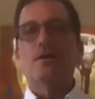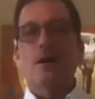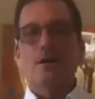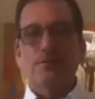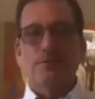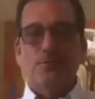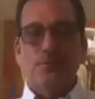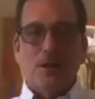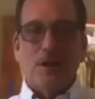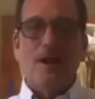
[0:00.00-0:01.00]
our
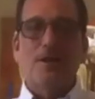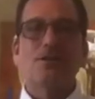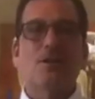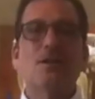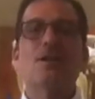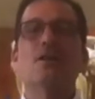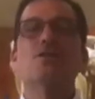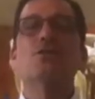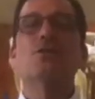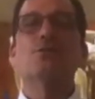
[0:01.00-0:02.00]
clients thinking in
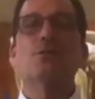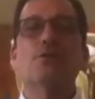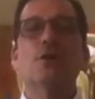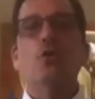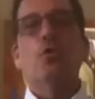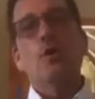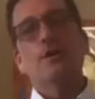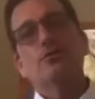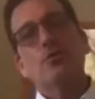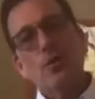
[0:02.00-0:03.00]
terms of what
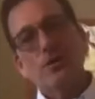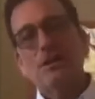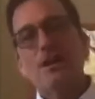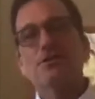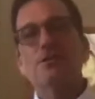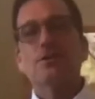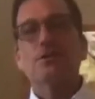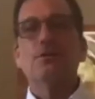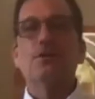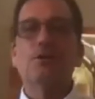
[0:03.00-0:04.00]
is the worst case
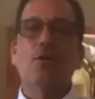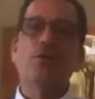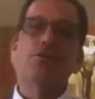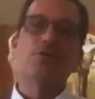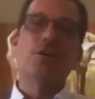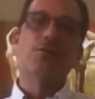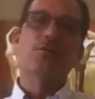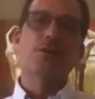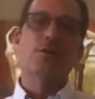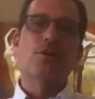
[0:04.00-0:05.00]
scenario and always trying to
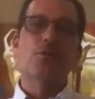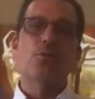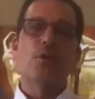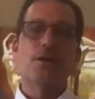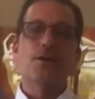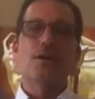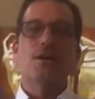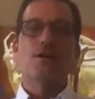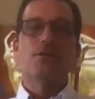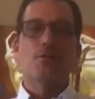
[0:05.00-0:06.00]
figure out what
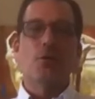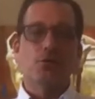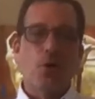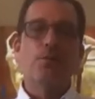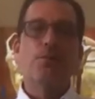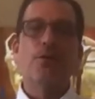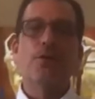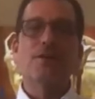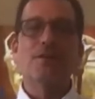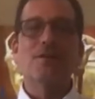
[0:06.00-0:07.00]
is the most hopeful
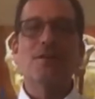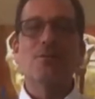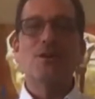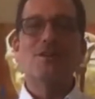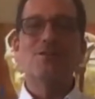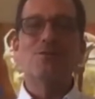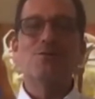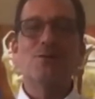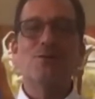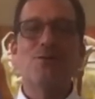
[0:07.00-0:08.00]
thing that, that we can do
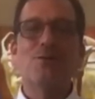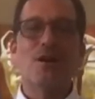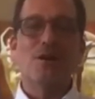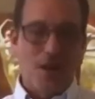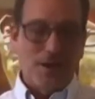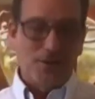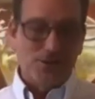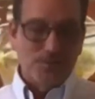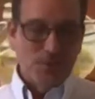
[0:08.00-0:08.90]
for, for our clients.